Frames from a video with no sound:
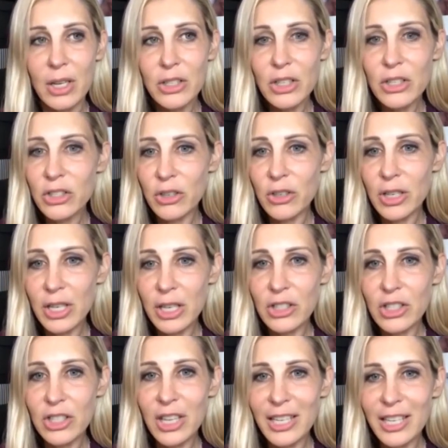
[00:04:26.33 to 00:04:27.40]
just your
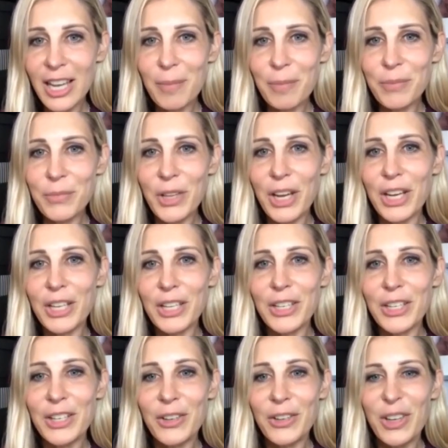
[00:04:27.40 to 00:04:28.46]
niche is I kept, like,
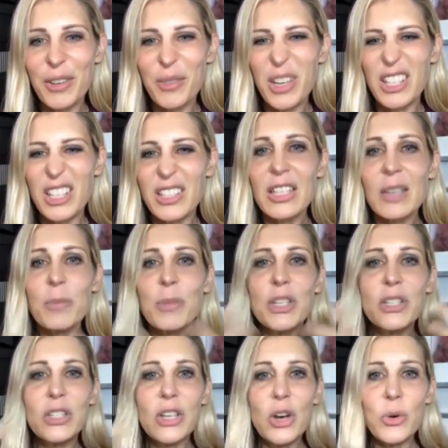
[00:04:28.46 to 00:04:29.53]
it seemed
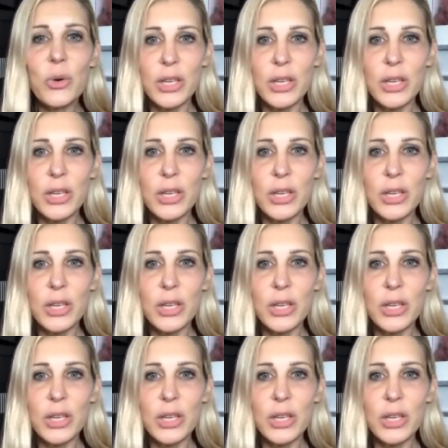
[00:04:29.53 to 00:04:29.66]
so